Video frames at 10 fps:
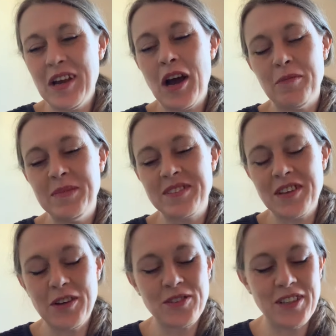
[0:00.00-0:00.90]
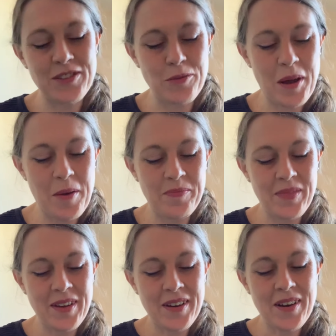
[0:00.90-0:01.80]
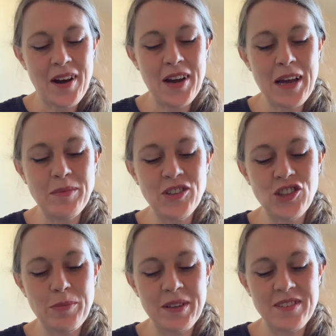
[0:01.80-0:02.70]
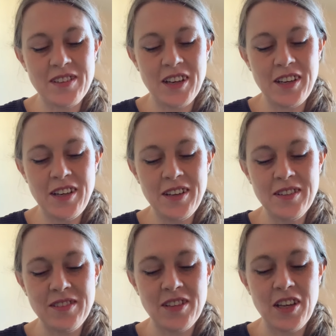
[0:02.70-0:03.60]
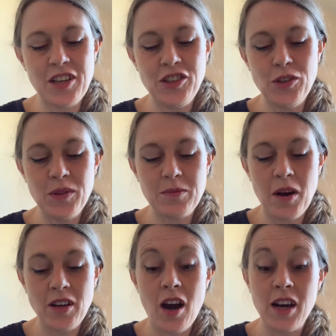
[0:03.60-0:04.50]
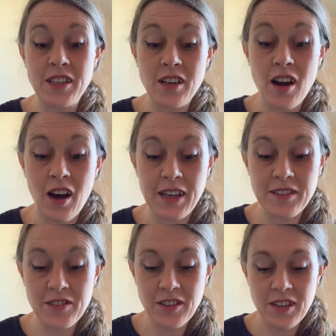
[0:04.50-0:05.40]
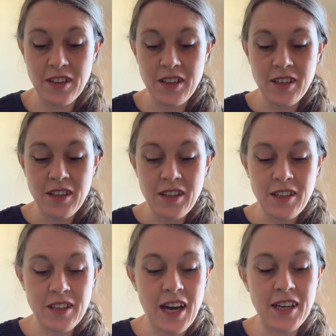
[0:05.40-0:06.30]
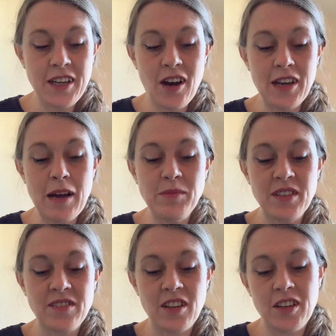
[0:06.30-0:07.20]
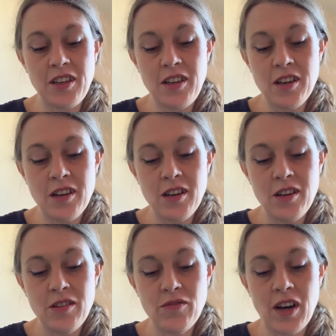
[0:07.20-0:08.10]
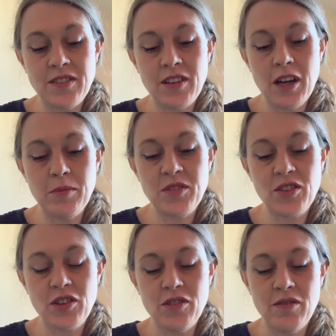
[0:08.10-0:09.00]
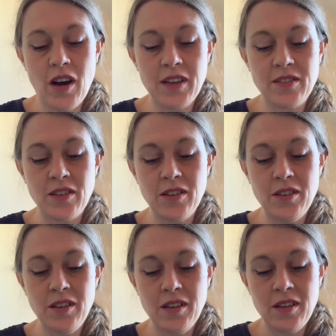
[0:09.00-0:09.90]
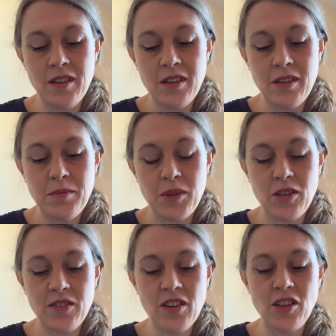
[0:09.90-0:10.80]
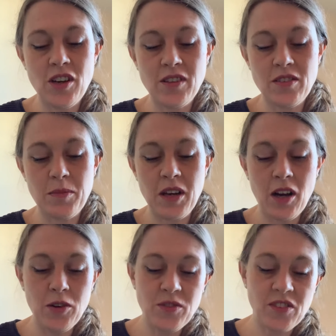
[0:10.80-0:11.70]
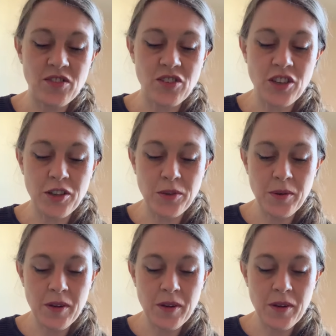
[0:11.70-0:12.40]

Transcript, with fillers: I've missed out a little bit. I am the ship at sea, seeking you as my guiding light. Nay, I am the sea, rising up to the horizon, because I yearn to be closer to you.